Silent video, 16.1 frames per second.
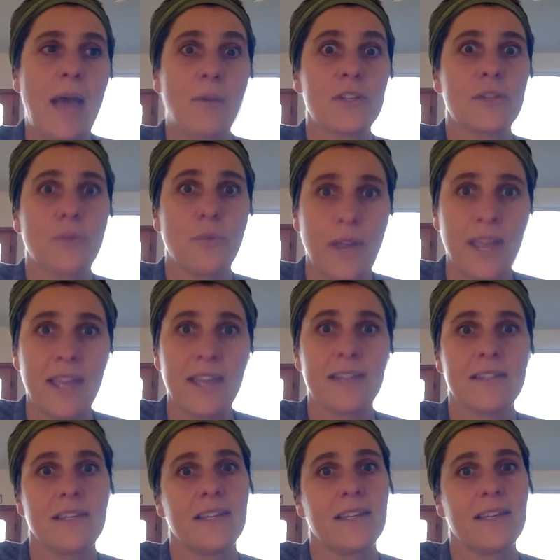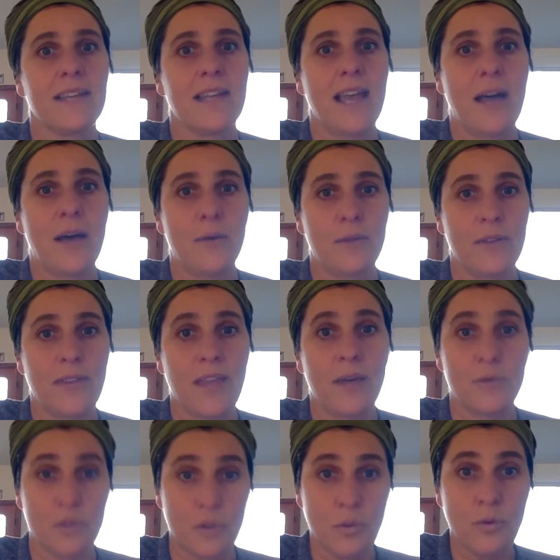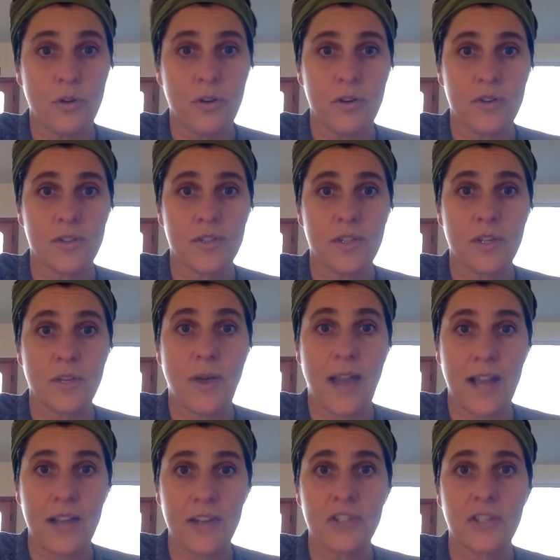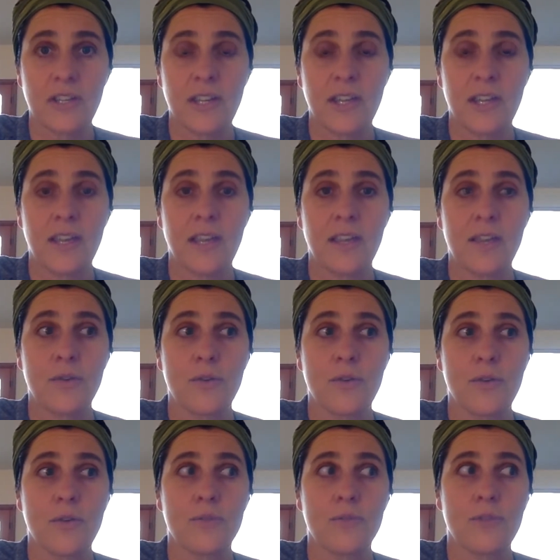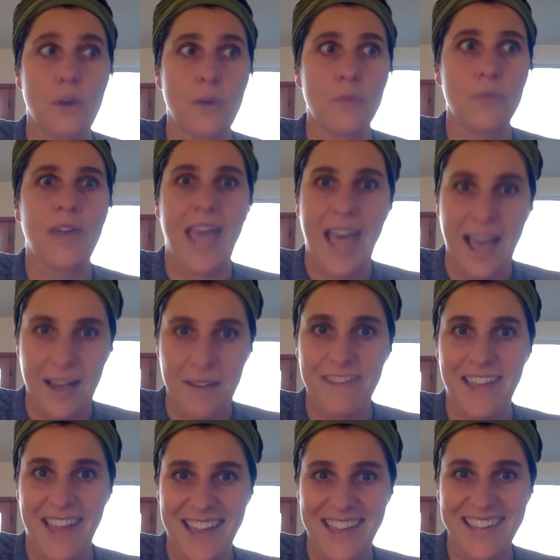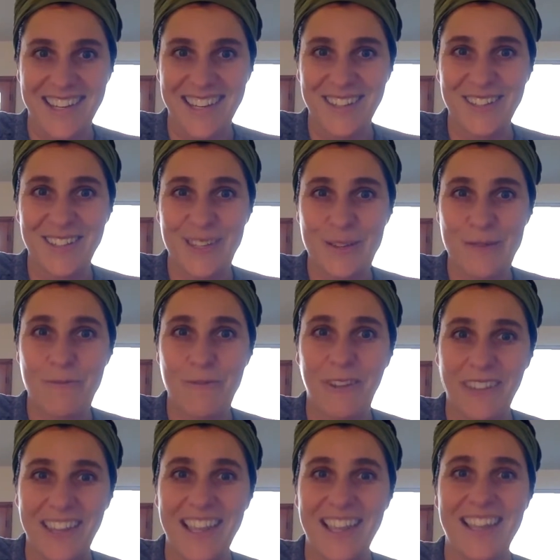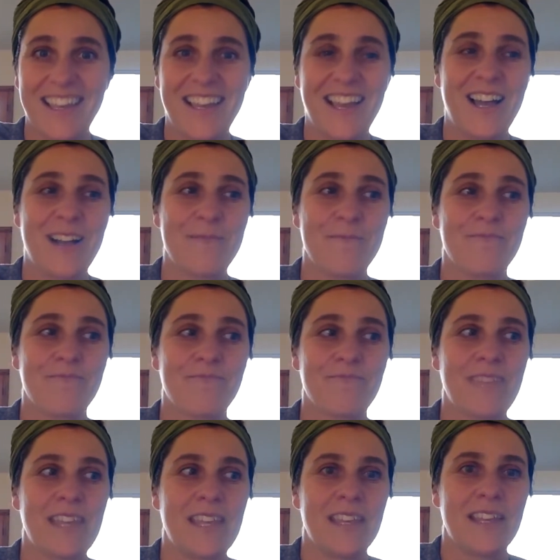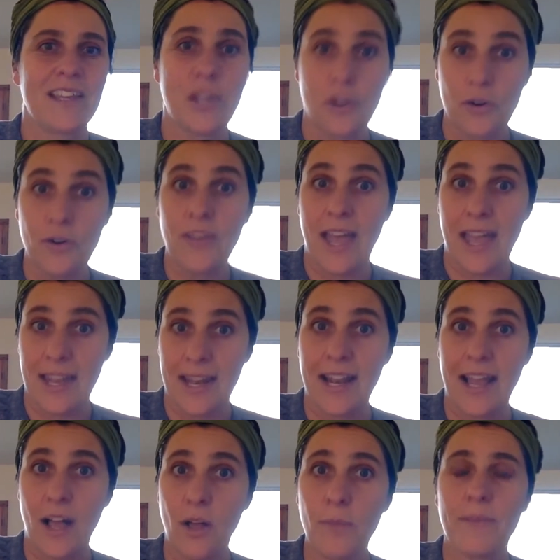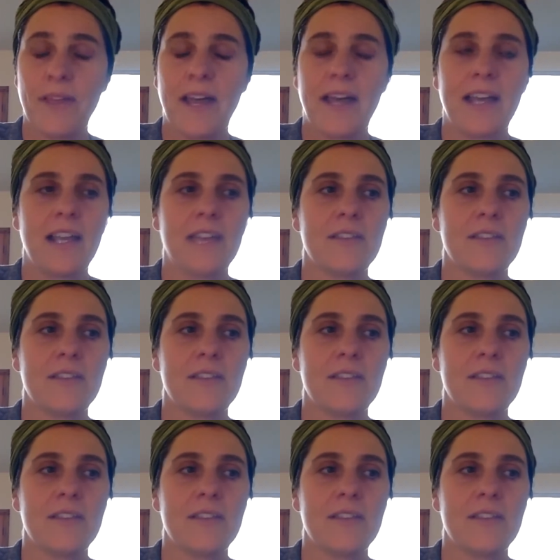And what's great is in out in the outdoors, you actually you don't have that. You you really um, cure that and help that.